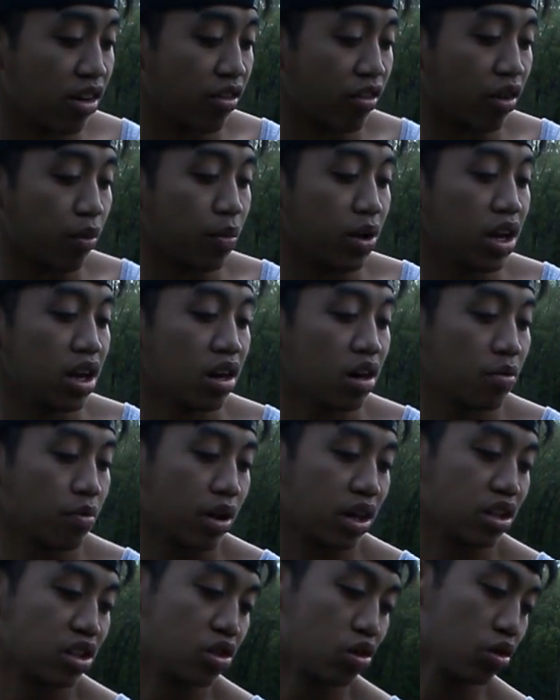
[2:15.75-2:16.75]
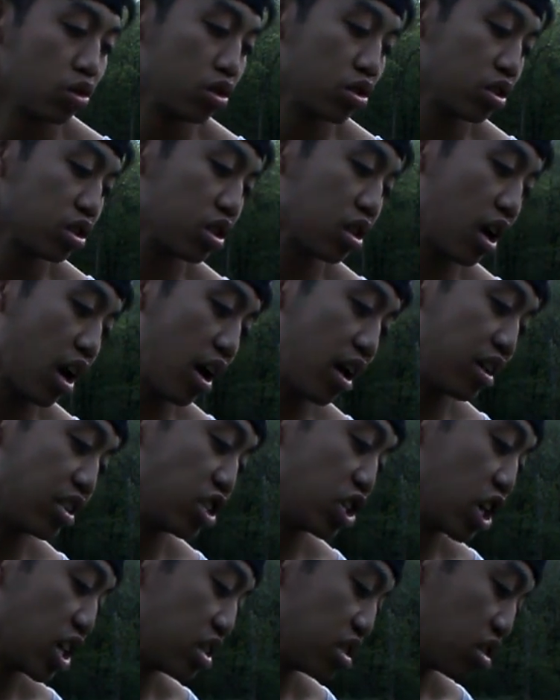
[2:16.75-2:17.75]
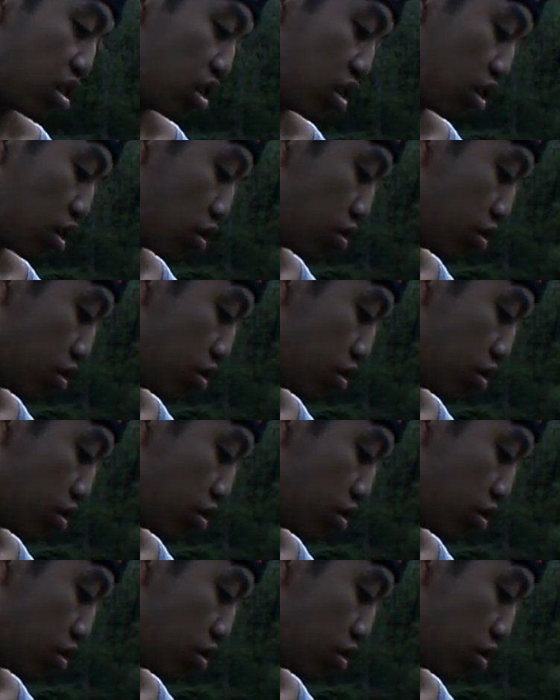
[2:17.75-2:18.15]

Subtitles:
From here, my shoulders and chest are going to go